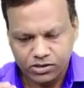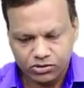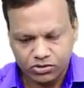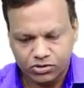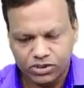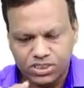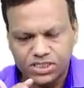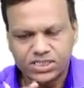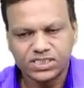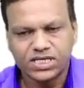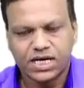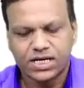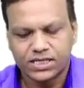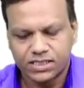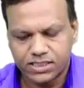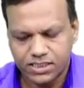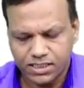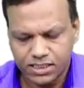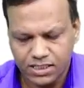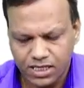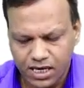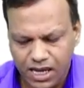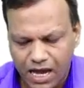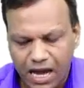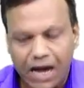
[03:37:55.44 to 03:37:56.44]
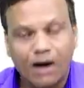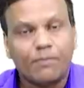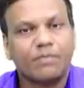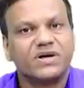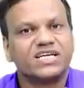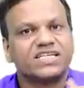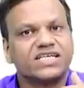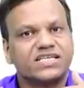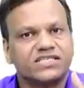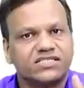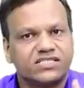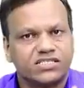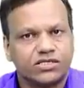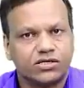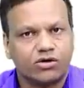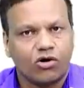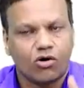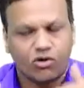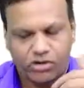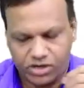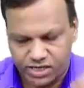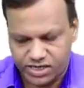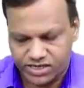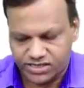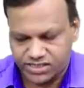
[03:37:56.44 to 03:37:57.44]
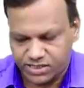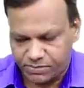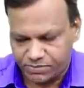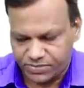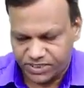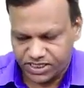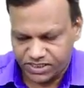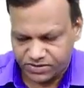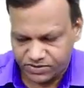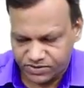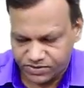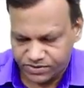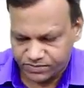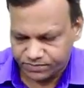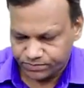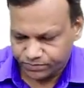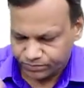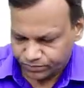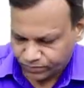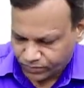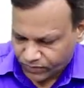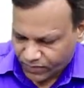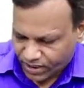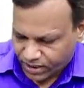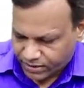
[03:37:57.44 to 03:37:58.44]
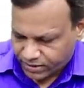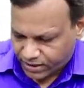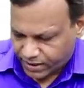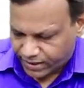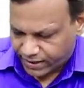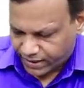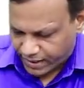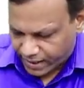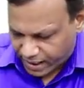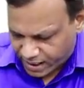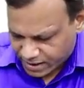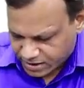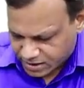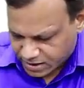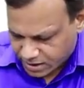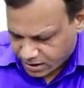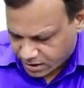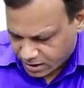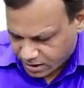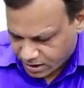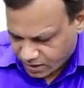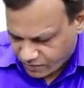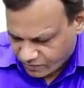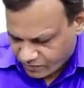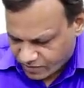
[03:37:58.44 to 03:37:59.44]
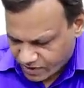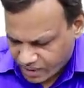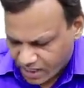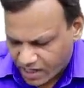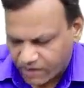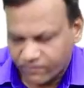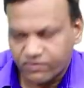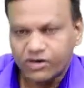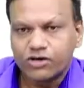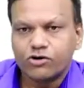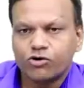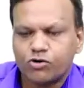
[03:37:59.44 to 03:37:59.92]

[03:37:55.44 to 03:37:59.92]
So these are the emergency contraceptives. Then lastly, we have